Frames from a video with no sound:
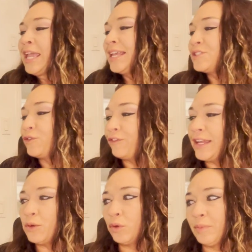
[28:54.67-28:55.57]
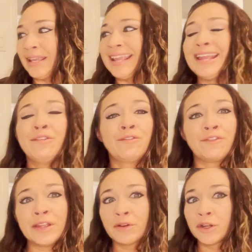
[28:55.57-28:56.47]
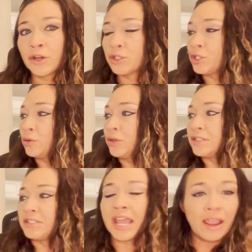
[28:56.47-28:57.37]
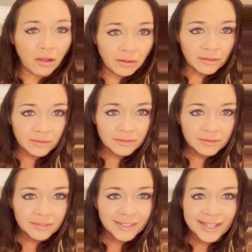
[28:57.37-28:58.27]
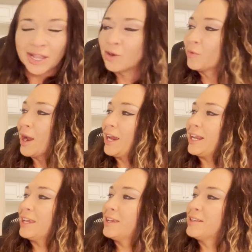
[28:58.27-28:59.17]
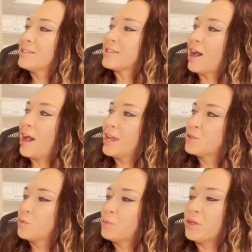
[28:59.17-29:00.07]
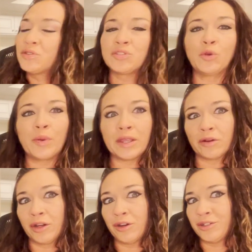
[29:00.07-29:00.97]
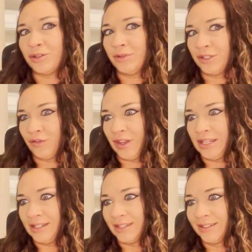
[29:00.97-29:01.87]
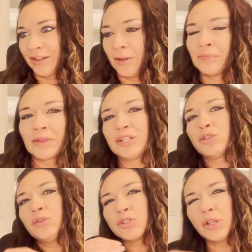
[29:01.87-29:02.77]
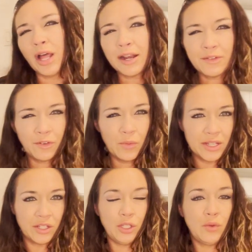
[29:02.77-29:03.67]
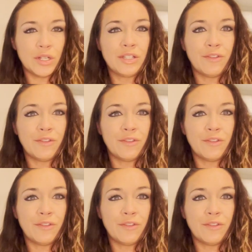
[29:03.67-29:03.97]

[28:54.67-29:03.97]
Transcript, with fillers: His feet would be inferior to his tail, right? His eyes would be superior to his feet, right? So there's a lot of different ways that you can